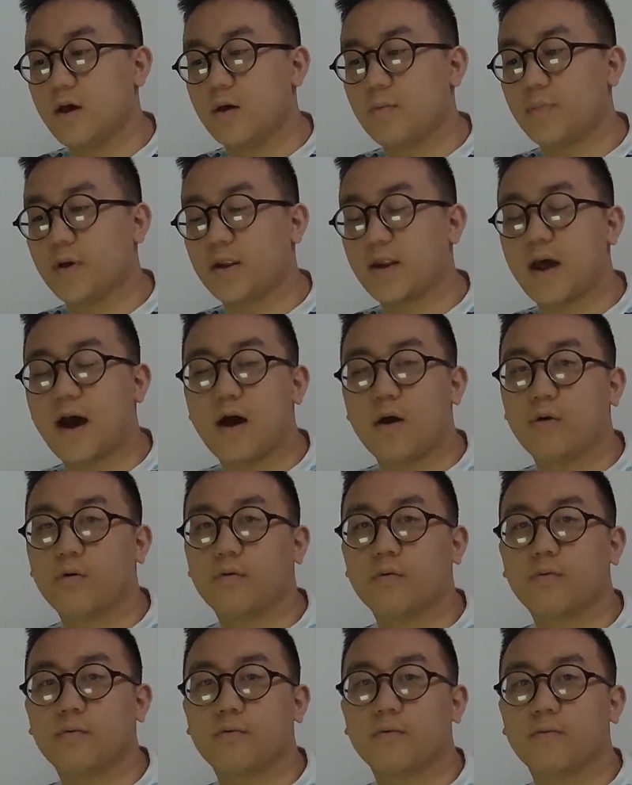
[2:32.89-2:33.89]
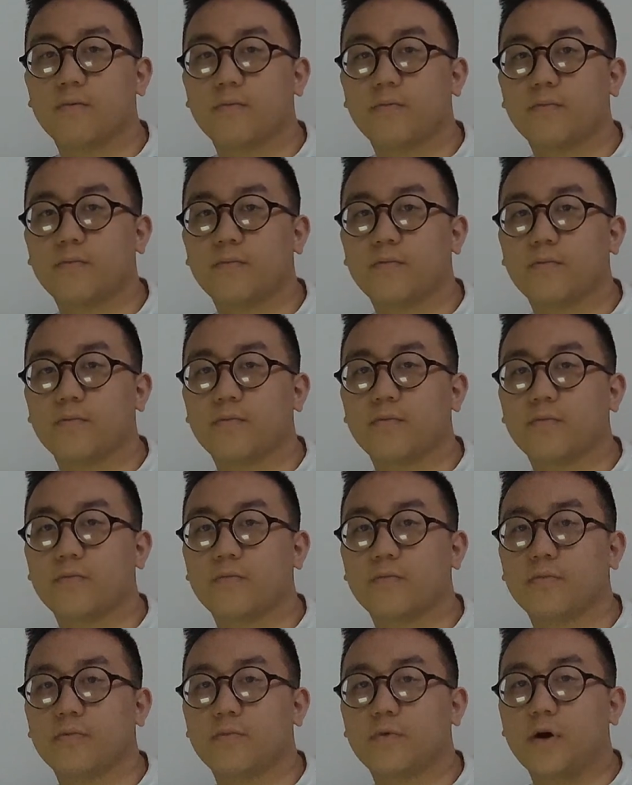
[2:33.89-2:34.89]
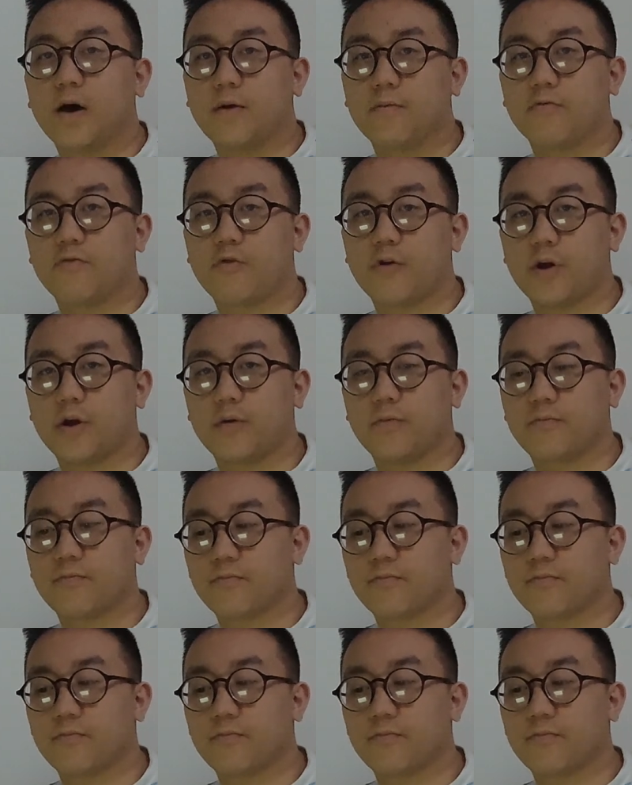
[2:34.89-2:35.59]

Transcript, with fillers: But now, I'm free.